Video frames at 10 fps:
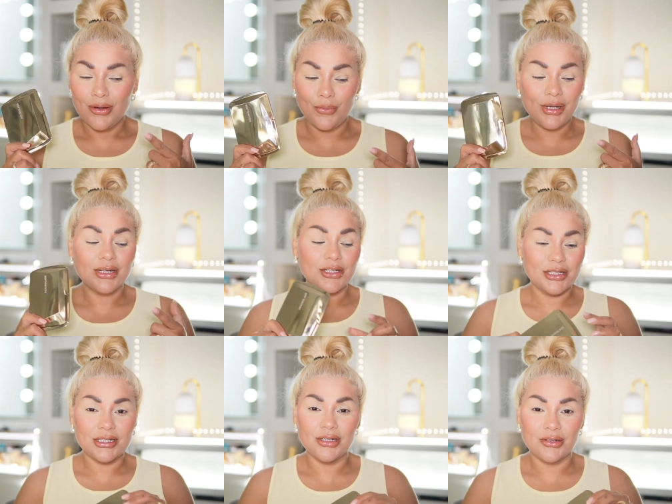We are
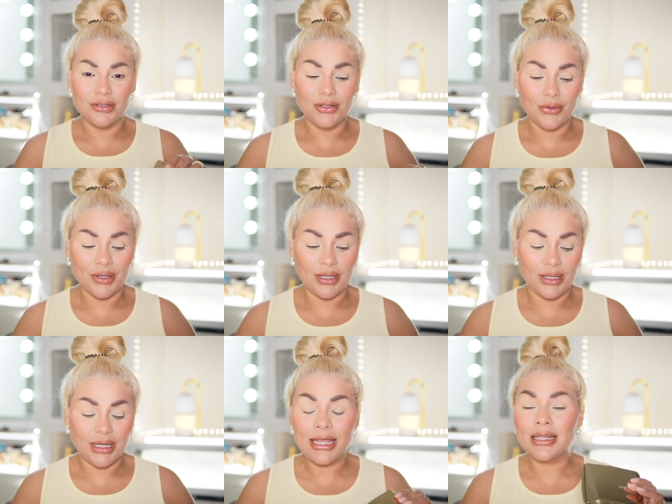still
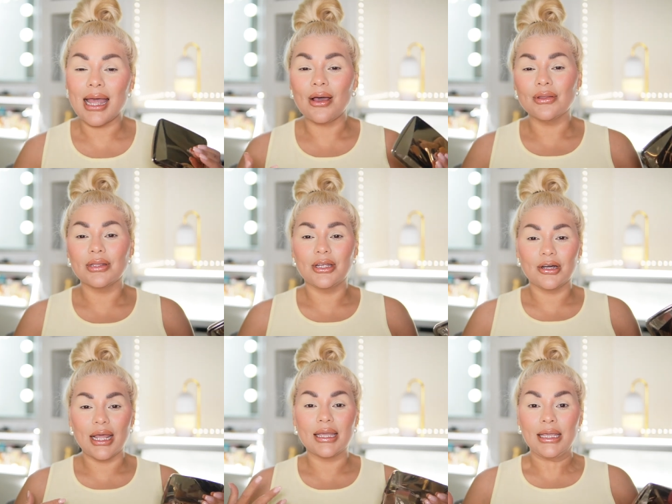looking, and now that they're
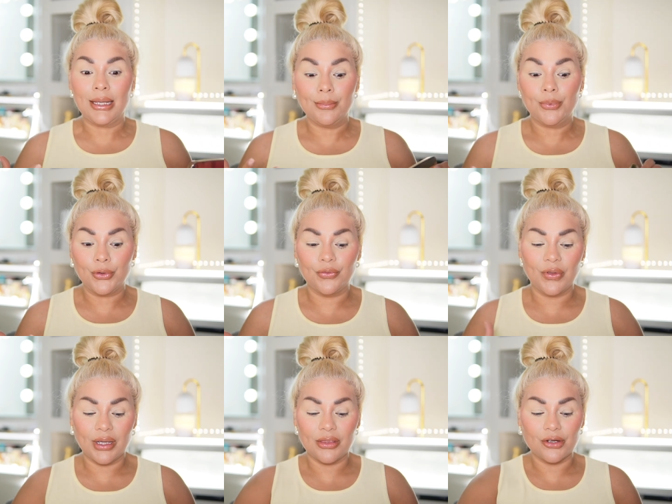like
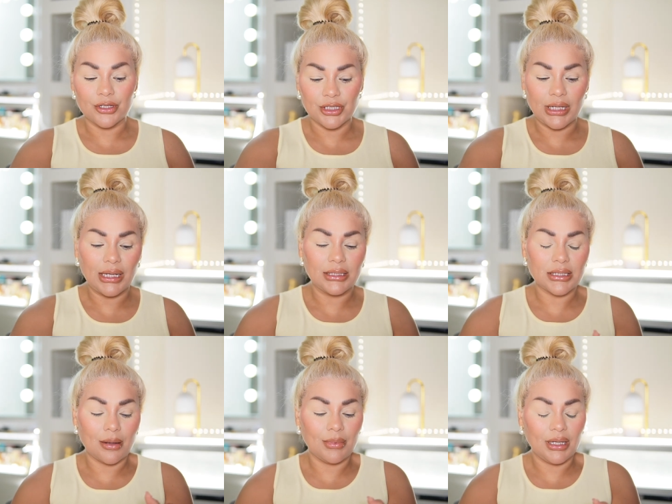improving in their shades,
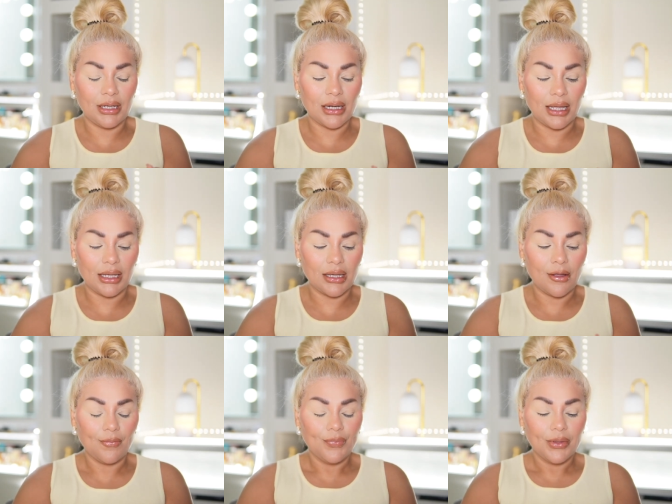I mean, like
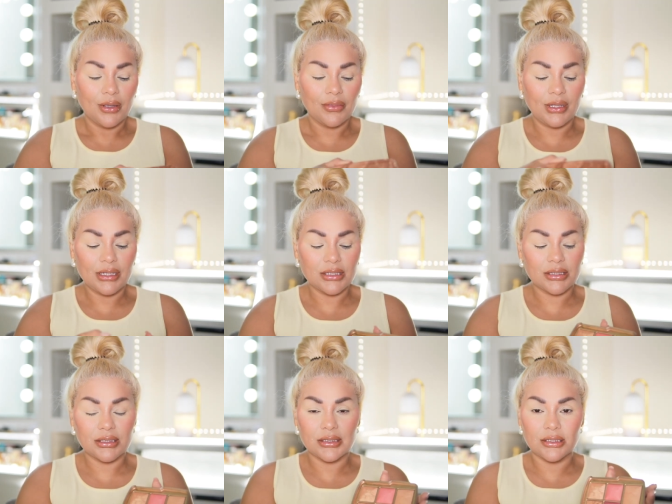
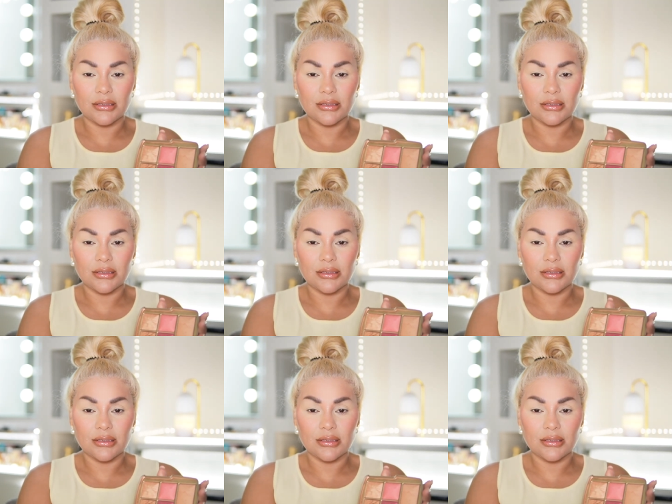this